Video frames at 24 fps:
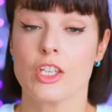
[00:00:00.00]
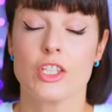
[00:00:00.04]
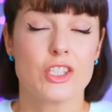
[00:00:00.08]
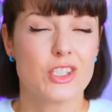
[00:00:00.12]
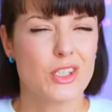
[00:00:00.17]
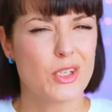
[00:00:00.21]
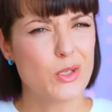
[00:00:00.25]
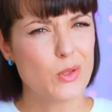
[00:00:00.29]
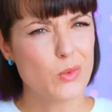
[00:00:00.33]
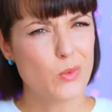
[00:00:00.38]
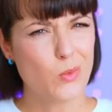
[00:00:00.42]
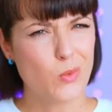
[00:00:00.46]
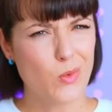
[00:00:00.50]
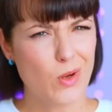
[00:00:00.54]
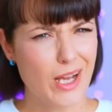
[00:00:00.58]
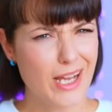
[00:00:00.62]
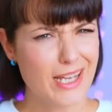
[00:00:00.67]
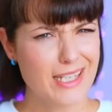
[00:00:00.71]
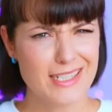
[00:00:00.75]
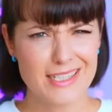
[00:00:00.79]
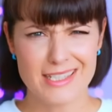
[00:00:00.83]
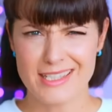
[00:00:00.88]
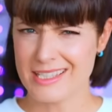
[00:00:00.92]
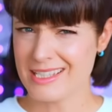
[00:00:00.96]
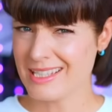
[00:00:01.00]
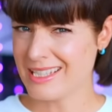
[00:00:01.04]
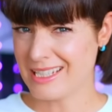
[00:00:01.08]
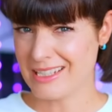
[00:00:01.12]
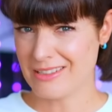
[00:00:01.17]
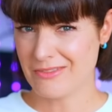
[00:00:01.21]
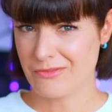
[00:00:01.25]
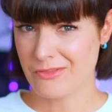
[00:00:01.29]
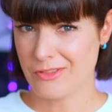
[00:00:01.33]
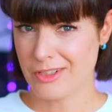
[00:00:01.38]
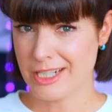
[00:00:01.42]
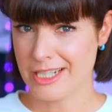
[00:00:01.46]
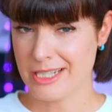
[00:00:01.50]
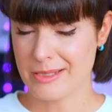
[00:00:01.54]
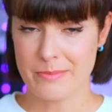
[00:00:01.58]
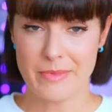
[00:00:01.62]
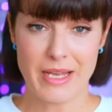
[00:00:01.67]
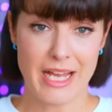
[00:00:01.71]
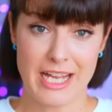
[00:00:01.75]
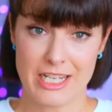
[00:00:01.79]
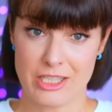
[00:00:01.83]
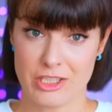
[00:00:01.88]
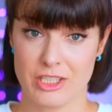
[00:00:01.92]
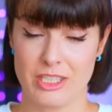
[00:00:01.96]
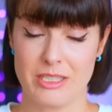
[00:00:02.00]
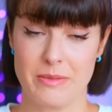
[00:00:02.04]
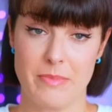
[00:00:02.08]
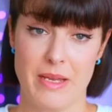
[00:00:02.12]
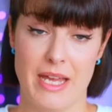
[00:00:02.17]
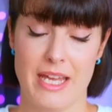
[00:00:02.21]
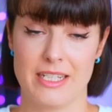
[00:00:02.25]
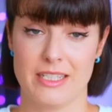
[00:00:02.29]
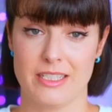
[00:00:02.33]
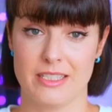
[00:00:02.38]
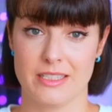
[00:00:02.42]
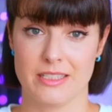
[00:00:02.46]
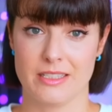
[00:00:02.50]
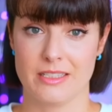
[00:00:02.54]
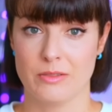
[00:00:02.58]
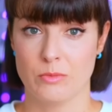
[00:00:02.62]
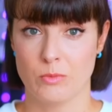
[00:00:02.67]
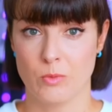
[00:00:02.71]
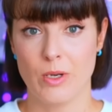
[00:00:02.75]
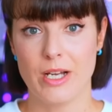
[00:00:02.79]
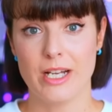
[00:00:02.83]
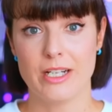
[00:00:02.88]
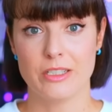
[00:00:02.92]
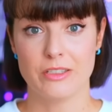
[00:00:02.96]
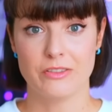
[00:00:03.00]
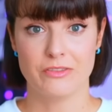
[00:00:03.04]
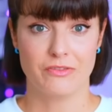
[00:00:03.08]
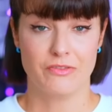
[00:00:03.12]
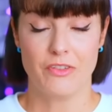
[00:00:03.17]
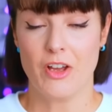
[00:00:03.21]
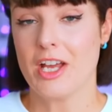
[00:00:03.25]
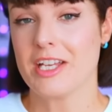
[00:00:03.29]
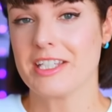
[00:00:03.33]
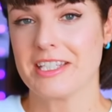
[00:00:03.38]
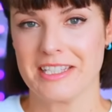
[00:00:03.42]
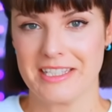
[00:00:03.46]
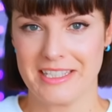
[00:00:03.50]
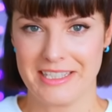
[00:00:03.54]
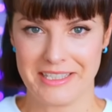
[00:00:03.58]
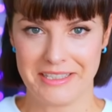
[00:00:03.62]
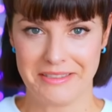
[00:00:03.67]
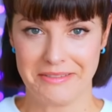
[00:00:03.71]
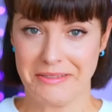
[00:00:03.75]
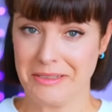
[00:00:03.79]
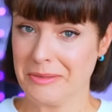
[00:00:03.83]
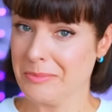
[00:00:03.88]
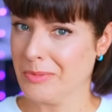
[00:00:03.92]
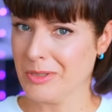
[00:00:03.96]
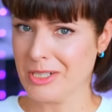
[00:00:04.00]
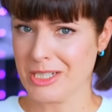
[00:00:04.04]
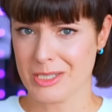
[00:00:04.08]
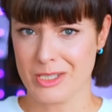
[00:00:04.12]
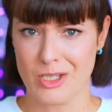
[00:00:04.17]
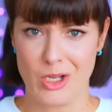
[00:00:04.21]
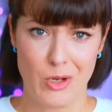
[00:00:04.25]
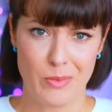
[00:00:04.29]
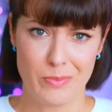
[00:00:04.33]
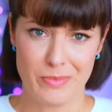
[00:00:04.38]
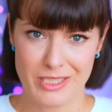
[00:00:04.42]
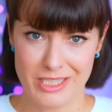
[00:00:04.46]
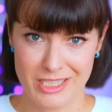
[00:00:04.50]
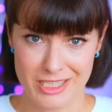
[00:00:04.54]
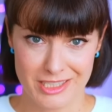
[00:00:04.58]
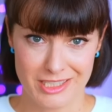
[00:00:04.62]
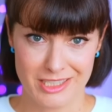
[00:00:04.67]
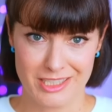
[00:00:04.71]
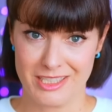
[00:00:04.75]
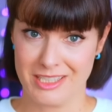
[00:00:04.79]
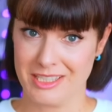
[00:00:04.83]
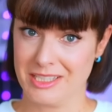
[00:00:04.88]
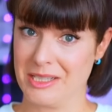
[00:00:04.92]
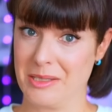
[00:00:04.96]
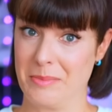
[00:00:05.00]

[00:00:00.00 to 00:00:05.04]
So why does the Steam Frame actually matter? Well, firstly, it brings competition into the